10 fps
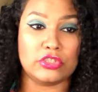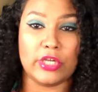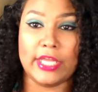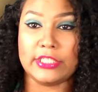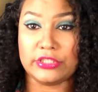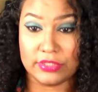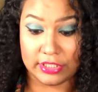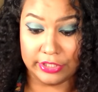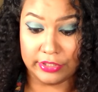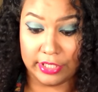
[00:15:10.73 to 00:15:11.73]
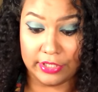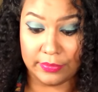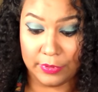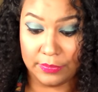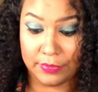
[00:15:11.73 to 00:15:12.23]
trying to steal
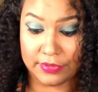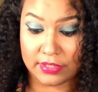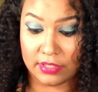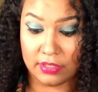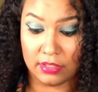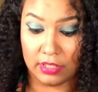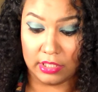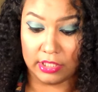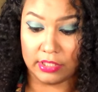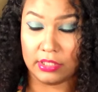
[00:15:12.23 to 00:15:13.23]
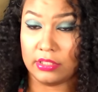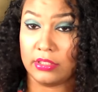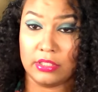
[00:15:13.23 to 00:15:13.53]
other people's uh,